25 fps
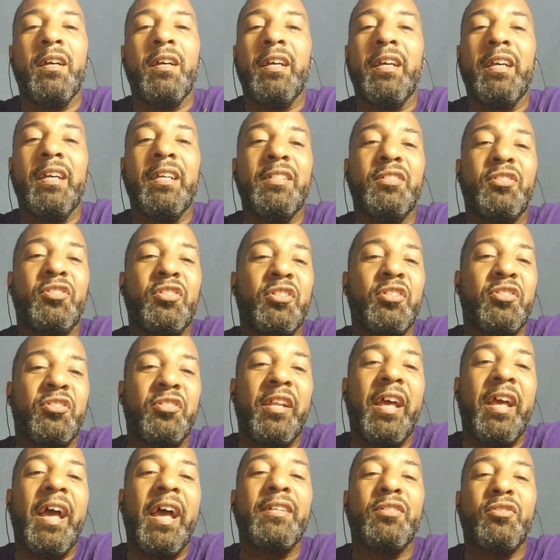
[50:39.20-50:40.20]
it's
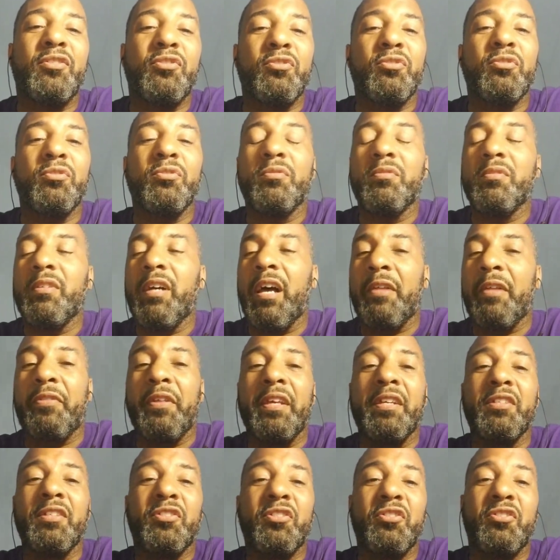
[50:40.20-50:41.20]
just natural. I
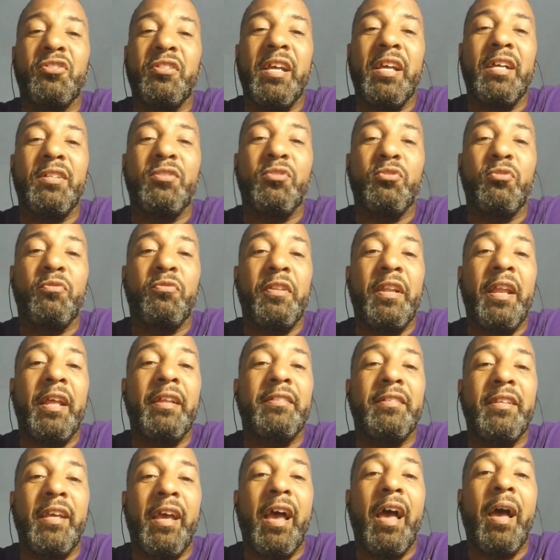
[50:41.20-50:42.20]
think it's just natural for that
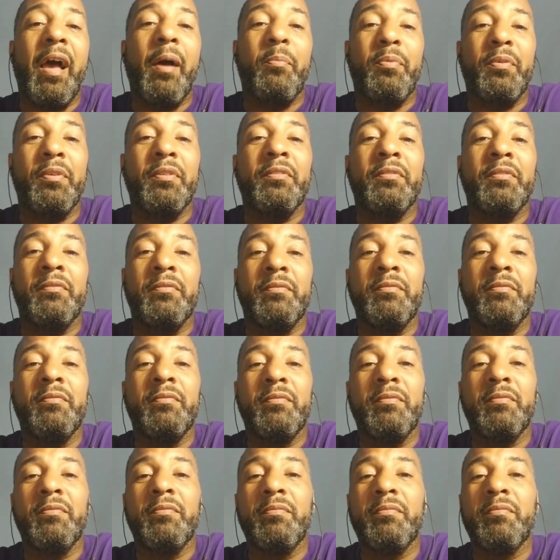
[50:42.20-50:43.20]
to happen.
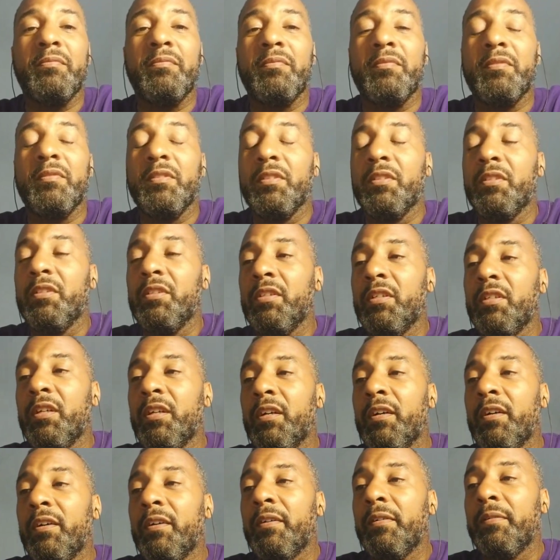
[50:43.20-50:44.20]

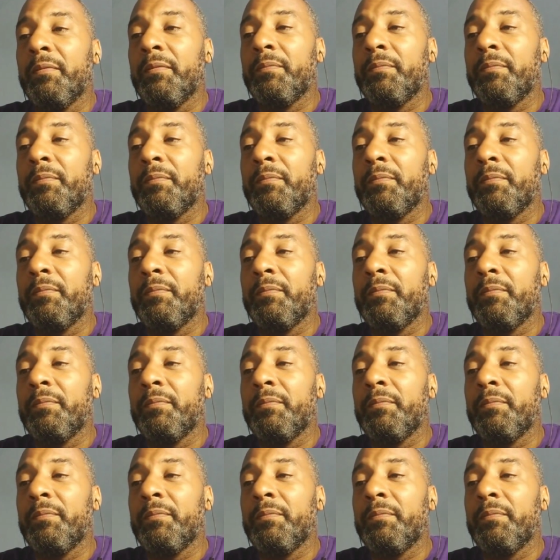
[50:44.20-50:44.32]
Um,